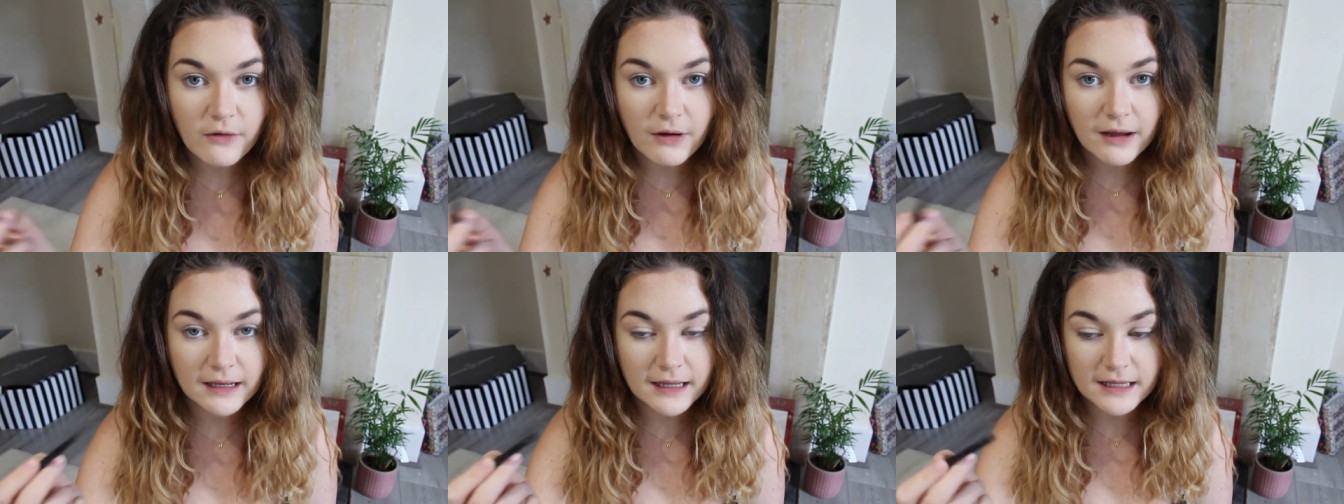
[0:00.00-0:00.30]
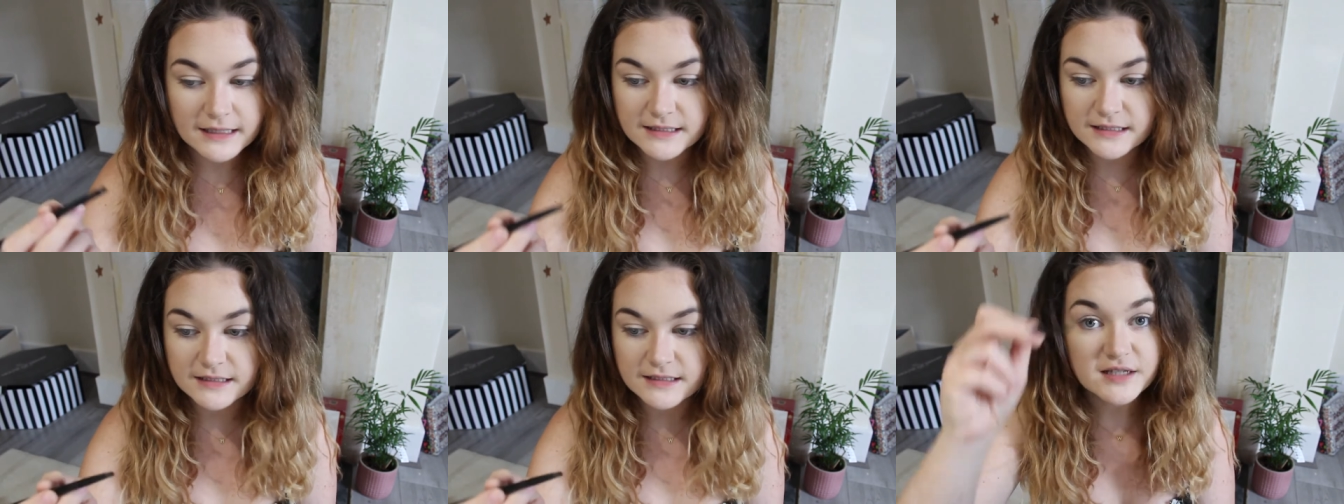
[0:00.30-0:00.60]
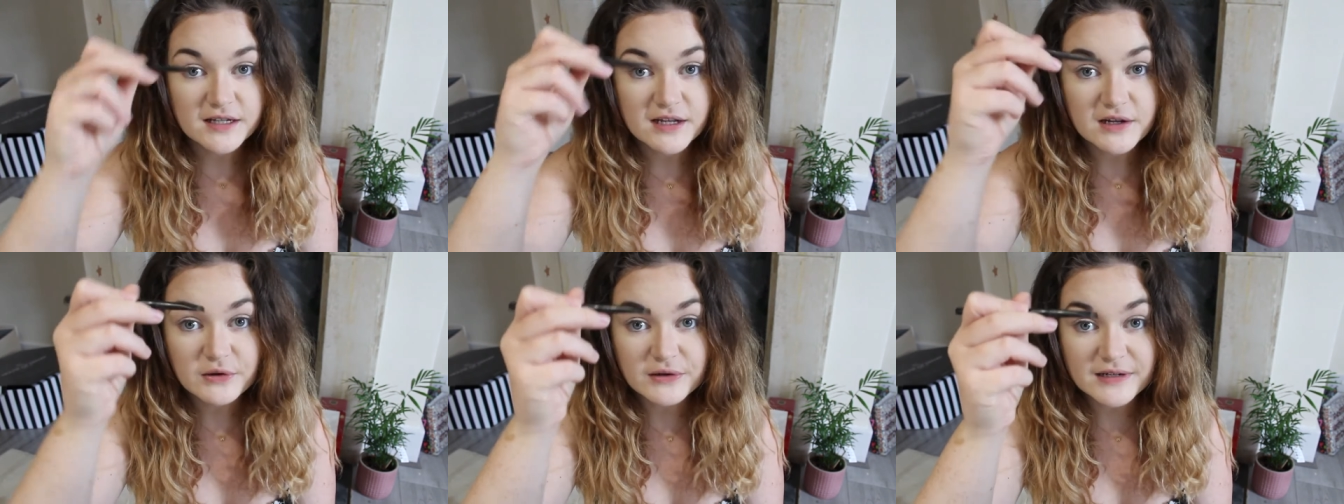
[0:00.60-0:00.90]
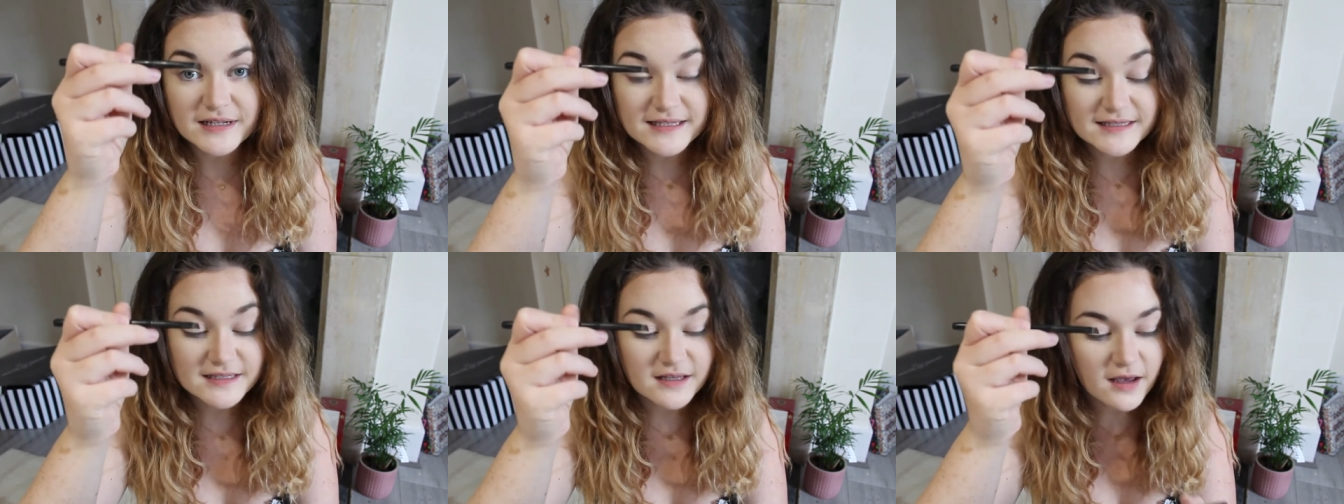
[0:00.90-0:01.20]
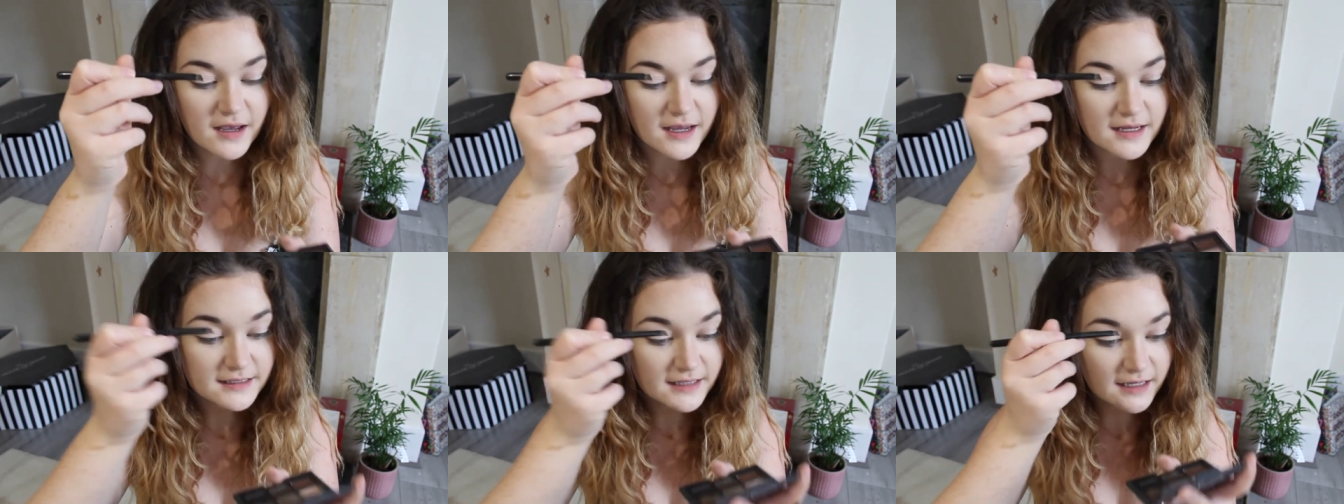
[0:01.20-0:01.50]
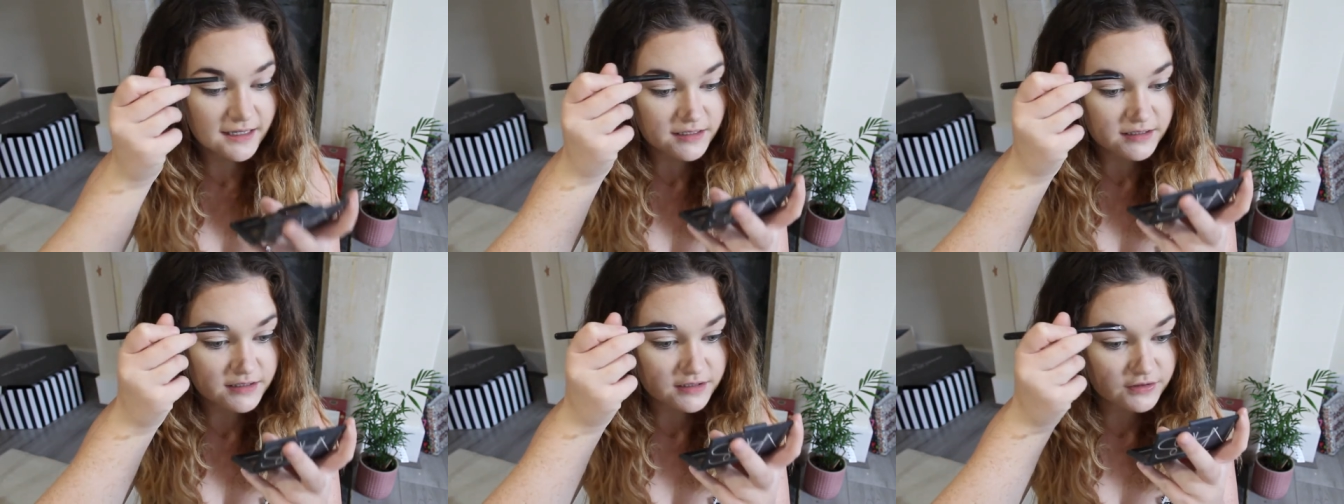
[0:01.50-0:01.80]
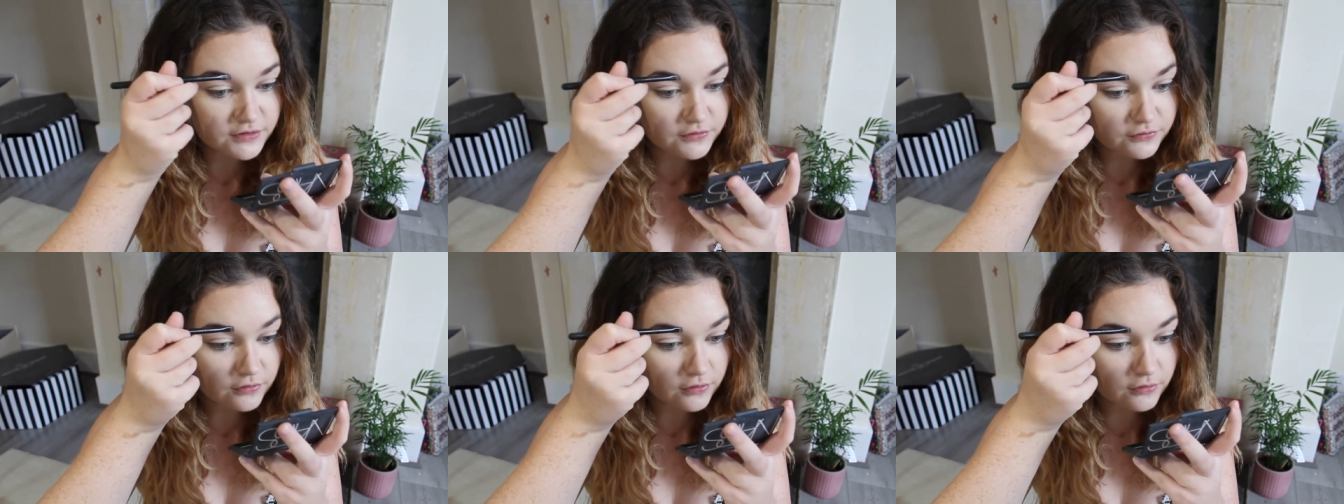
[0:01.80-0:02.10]
I like to just turn it on its side and
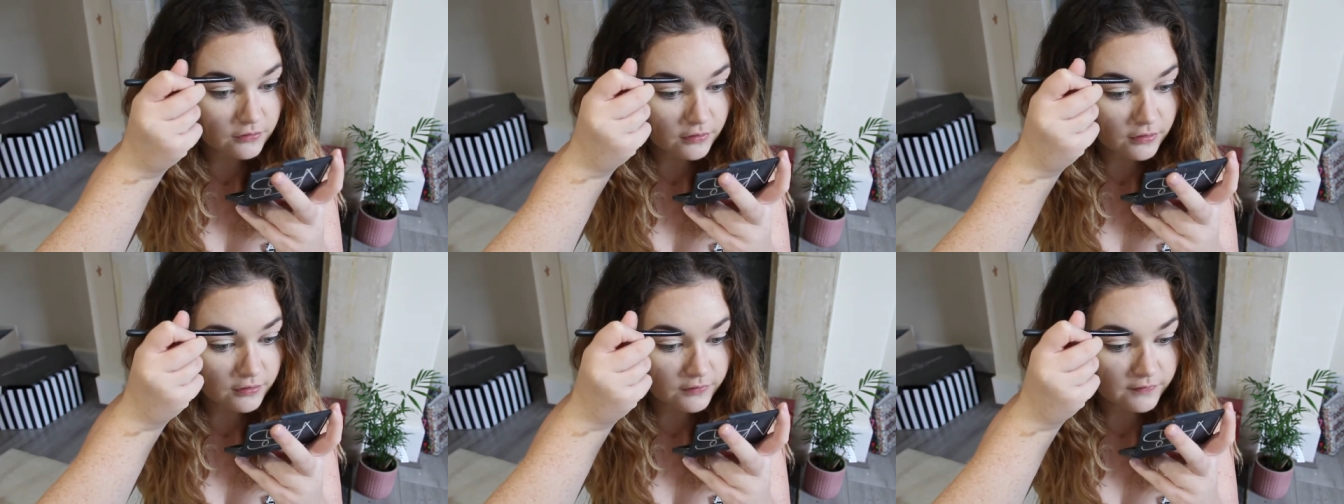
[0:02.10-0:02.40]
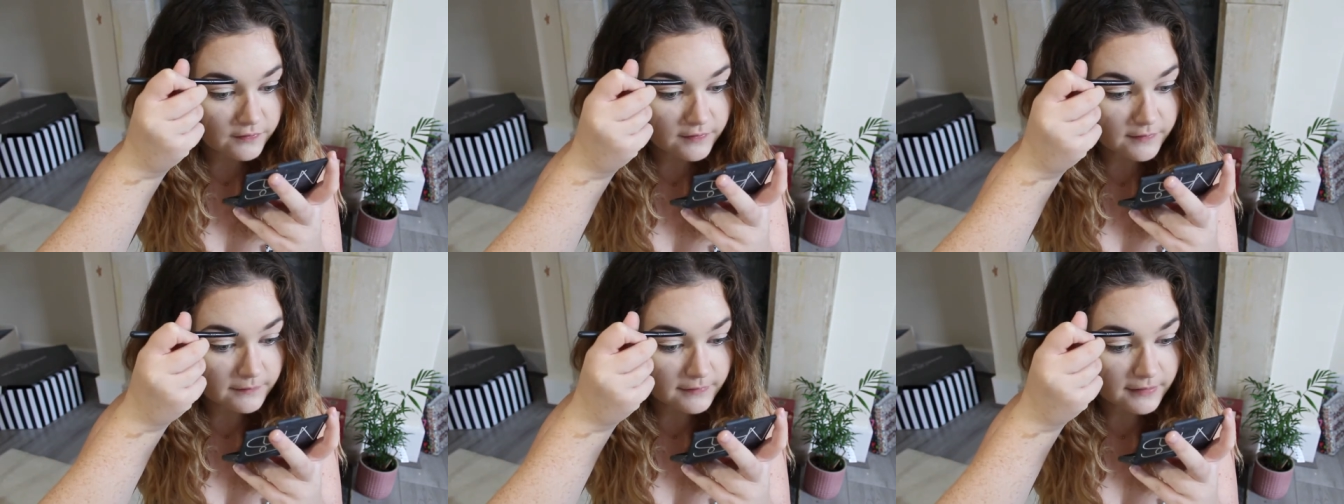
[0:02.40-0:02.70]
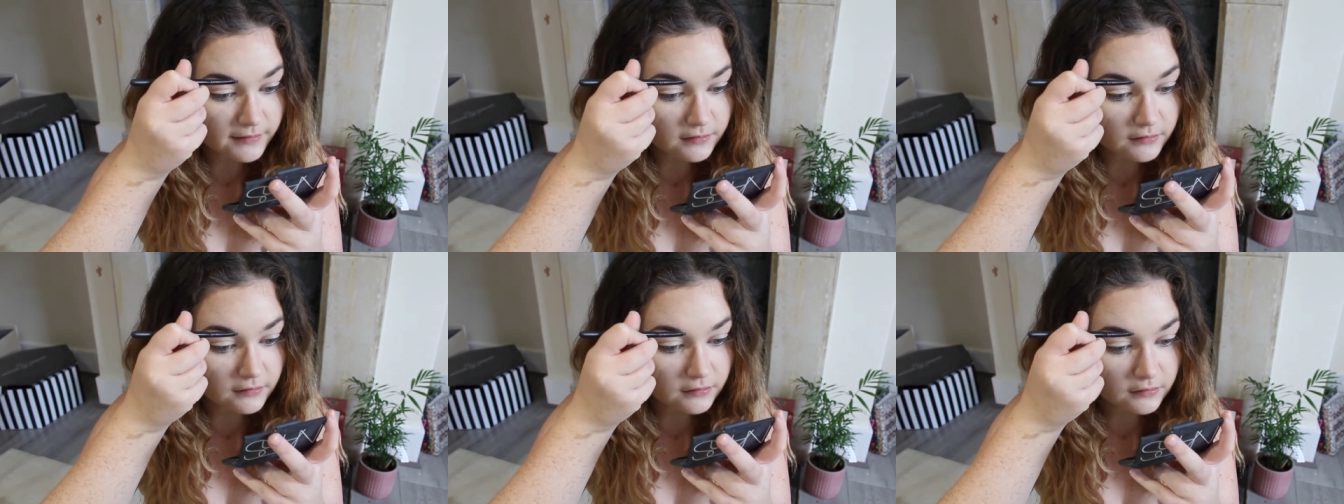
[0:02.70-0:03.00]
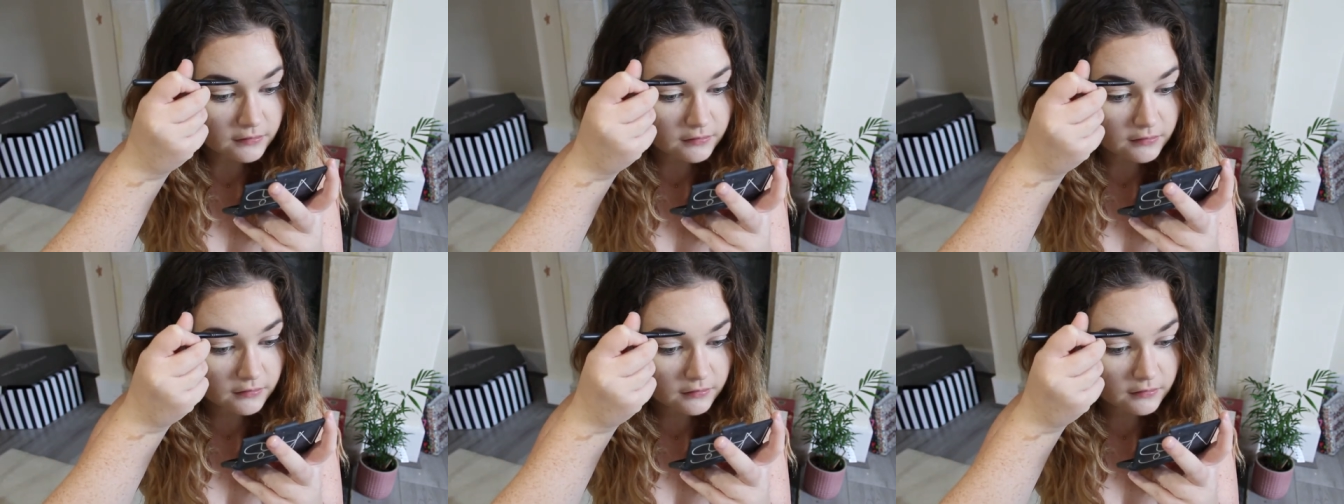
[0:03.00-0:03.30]
just draw on some little